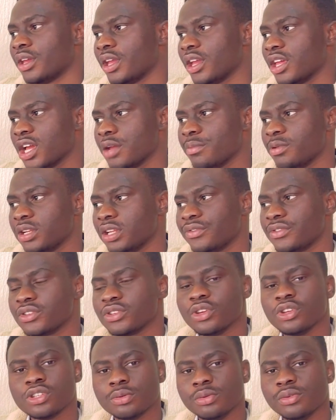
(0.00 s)
and I believe it's
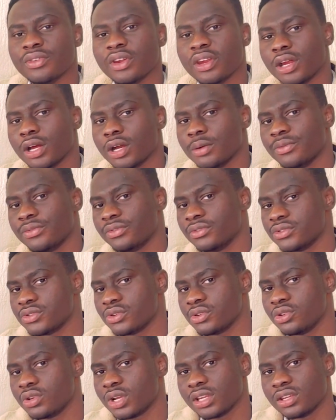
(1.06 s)
going to be very helpful, so
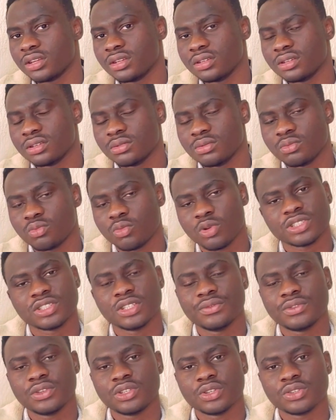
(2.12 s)
you can watch the
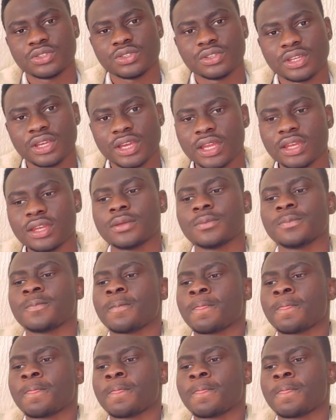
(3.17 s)
video to the end.